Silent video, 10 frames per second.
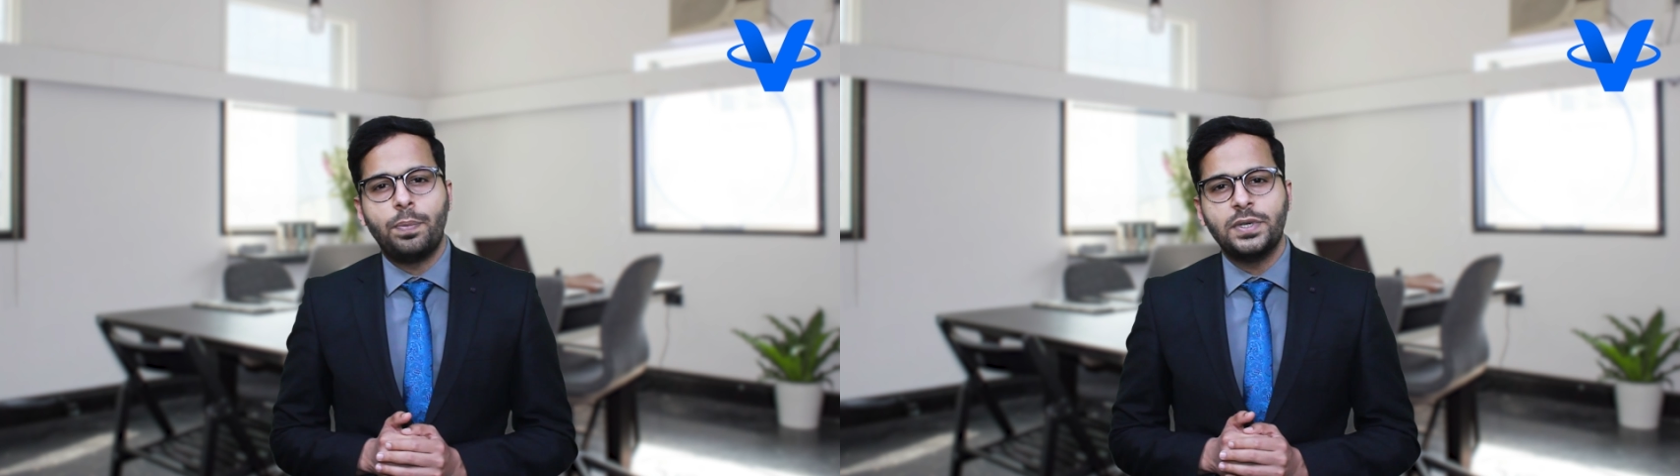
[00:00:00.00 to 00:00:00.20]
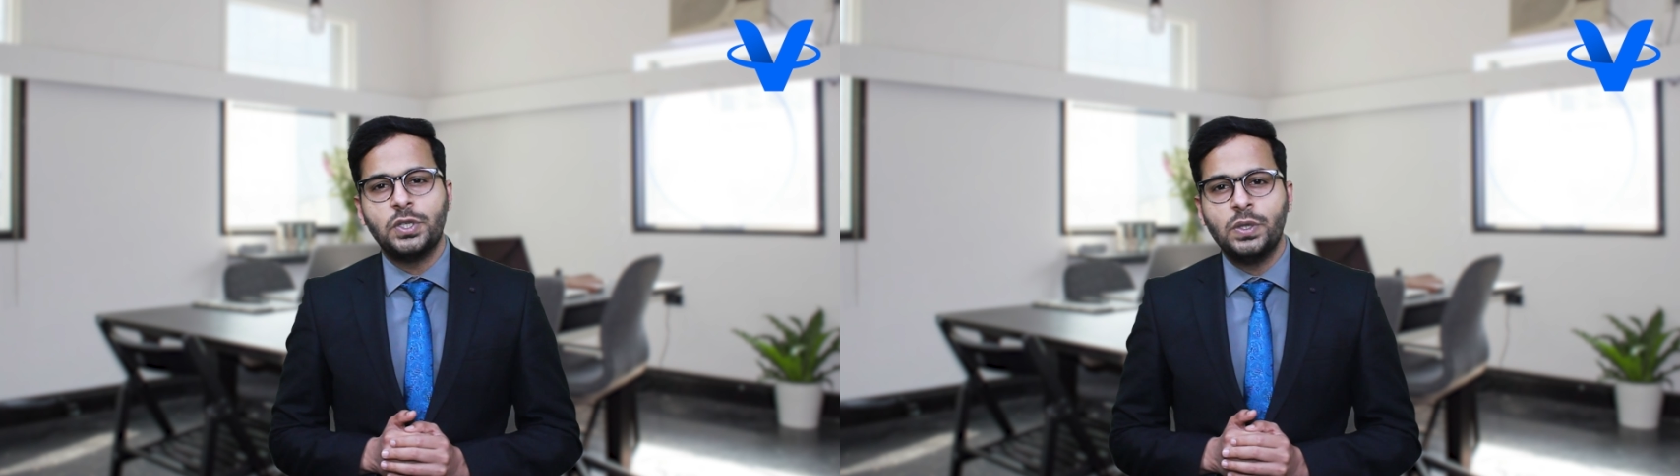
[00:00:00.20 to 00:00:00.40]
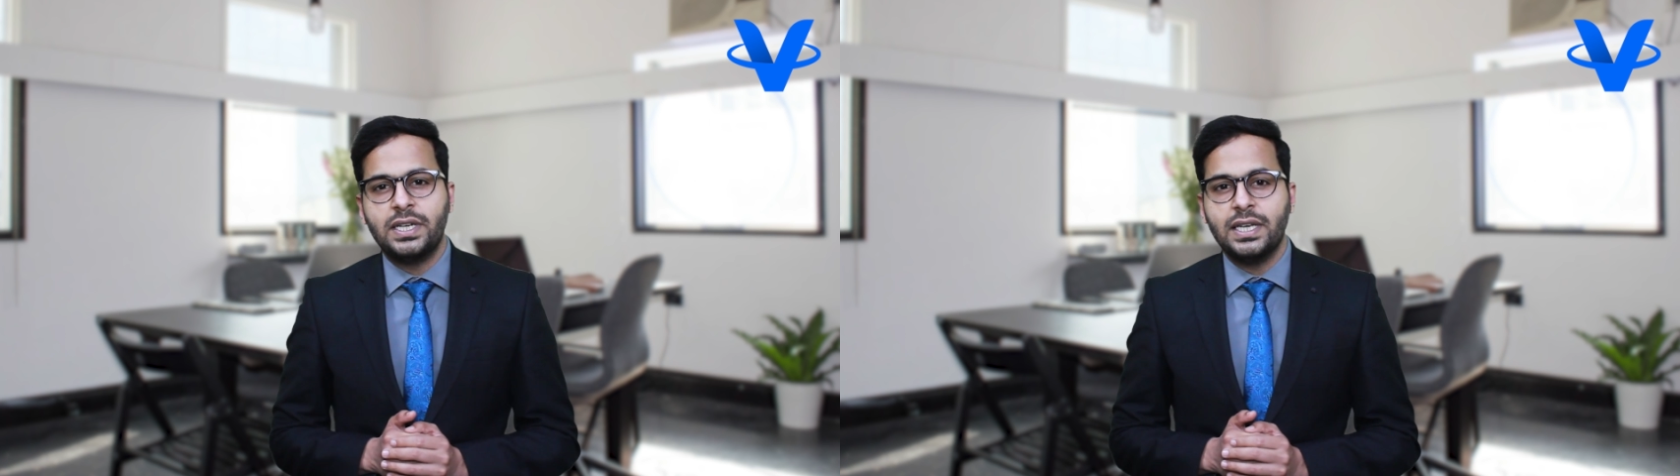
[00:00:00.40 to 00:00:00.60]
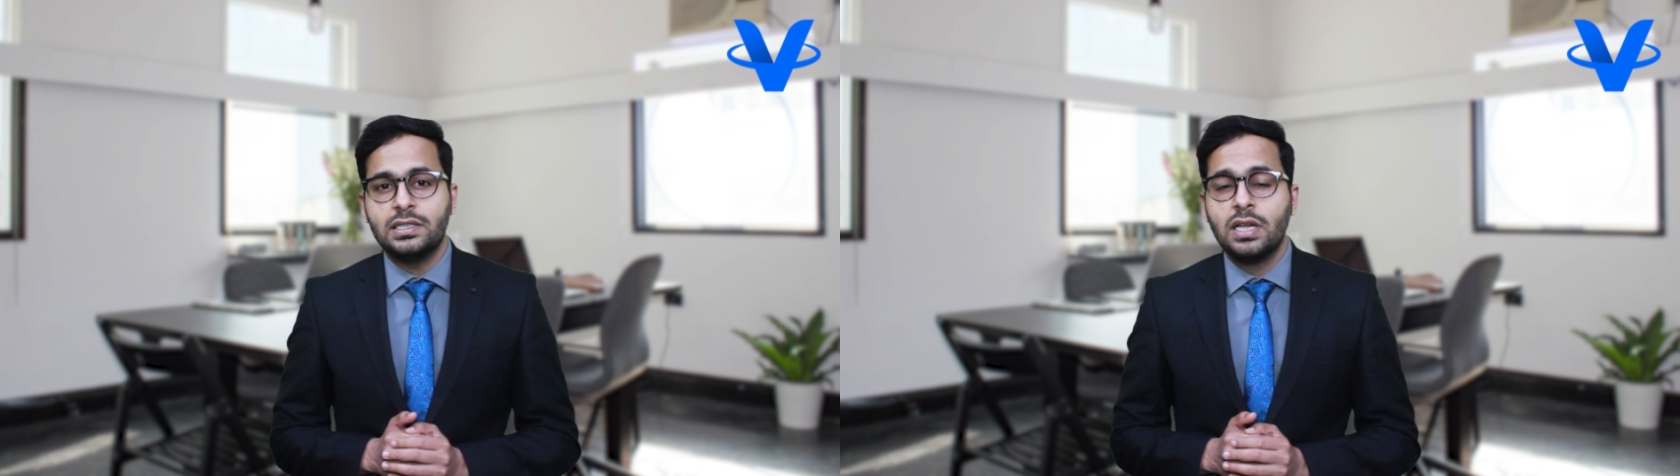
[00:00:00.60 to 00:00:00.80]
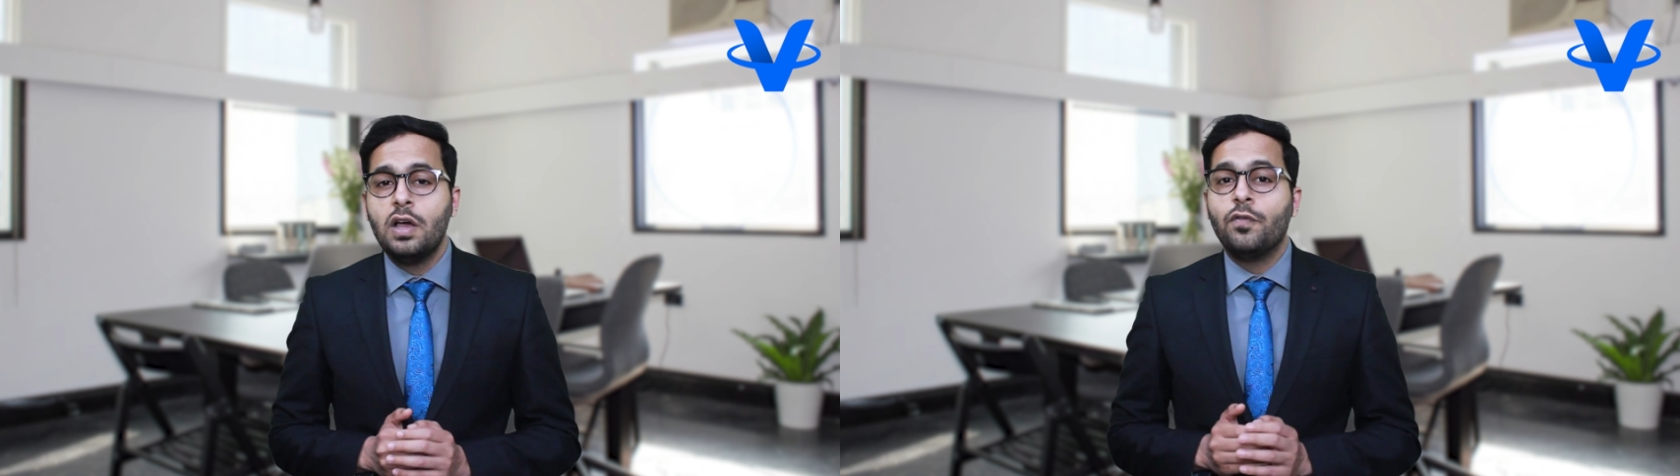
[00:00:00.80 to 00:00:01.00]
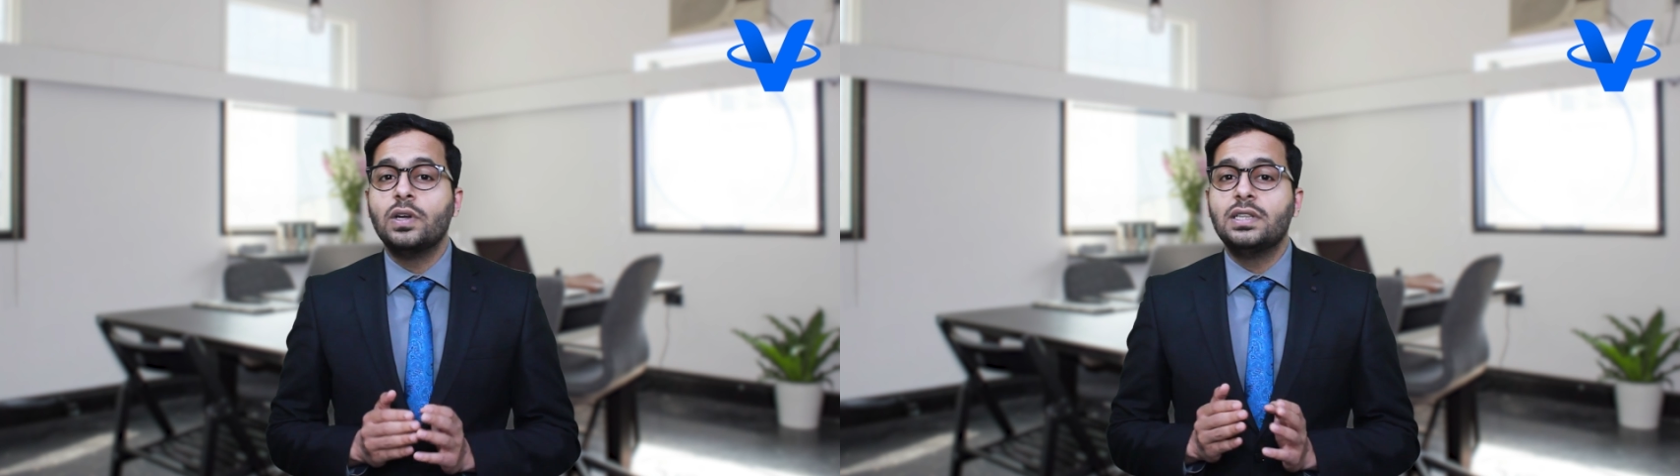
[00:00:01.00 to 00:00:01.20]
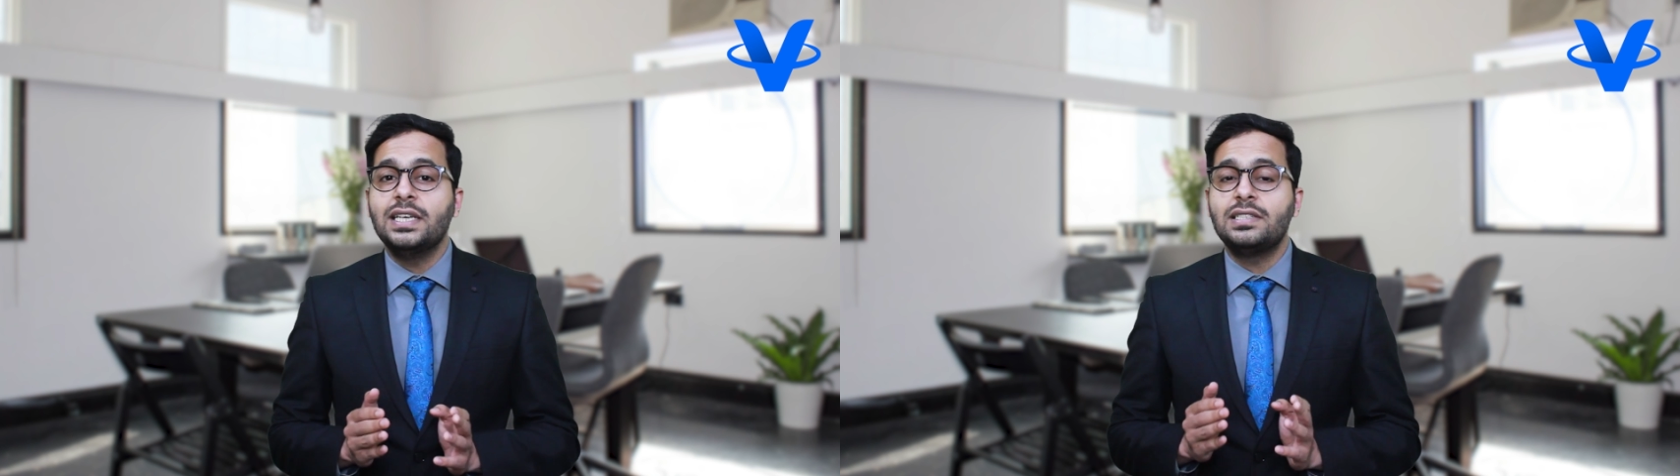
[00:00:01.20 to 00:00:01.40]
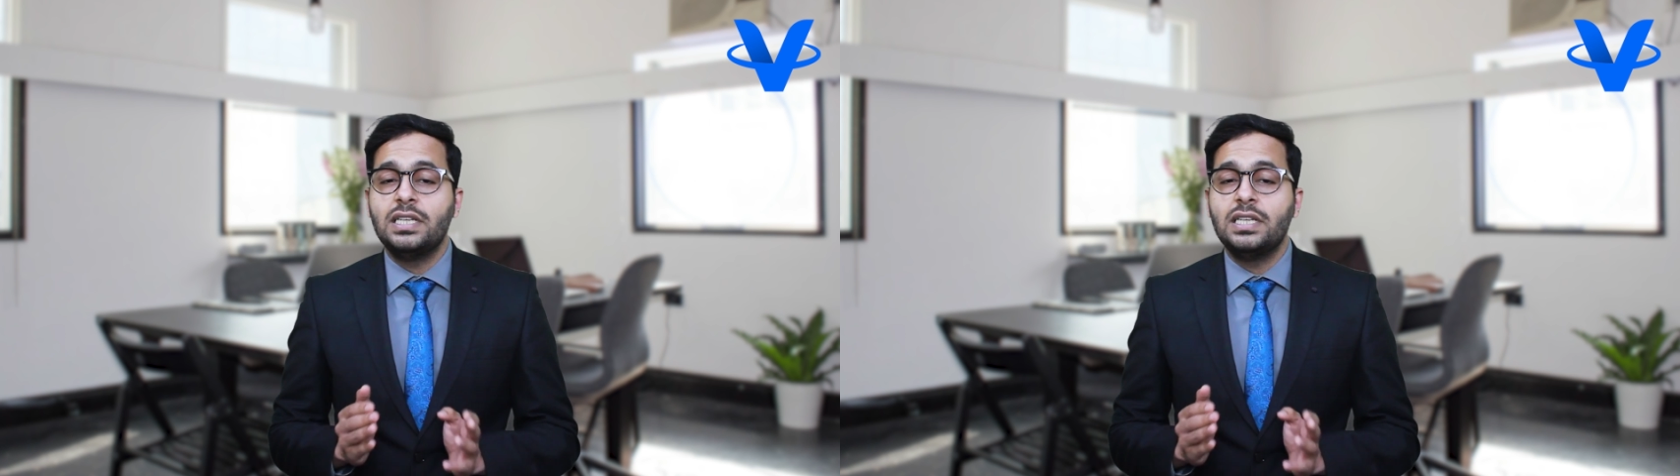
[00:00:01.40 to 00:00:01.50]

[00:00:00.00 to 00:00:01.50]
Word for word: opportunities for these